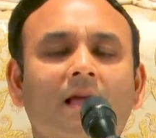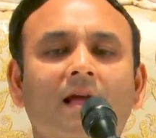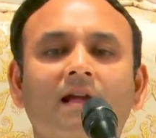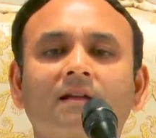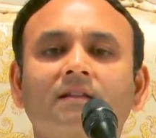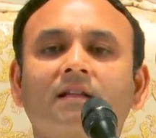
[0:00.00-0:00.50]

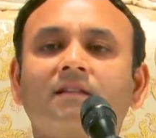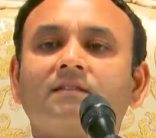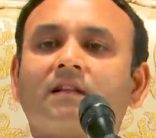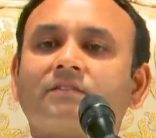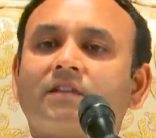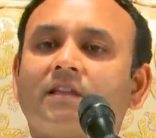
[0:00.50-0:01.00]
And there is
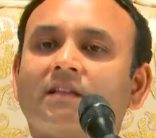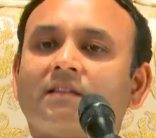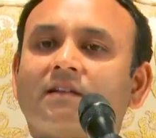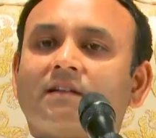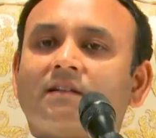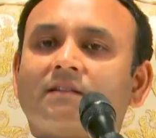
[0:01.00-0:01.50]

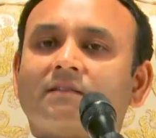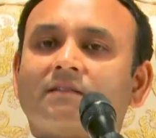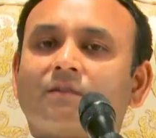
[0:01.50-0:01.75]
Nachiketa,